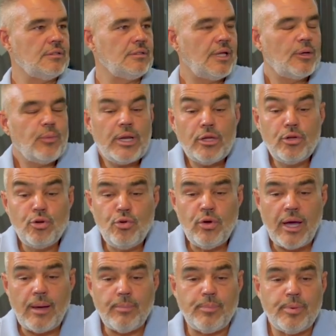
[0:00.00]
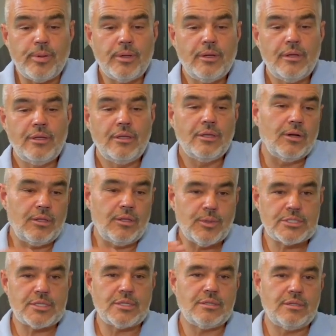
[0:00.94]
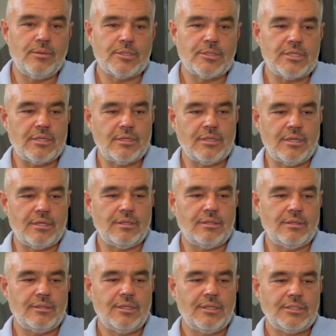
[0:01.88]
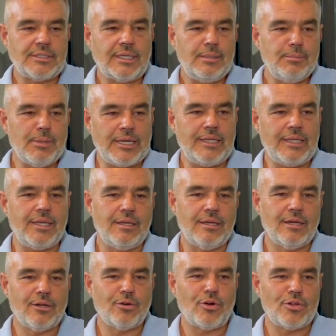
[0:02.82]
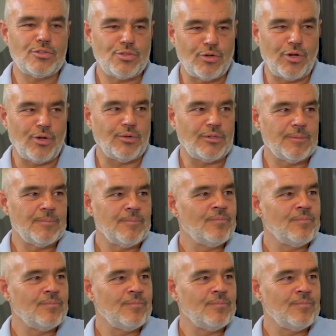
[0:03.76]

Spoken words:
Like when I grew up, there was a Tani Mariki across the road.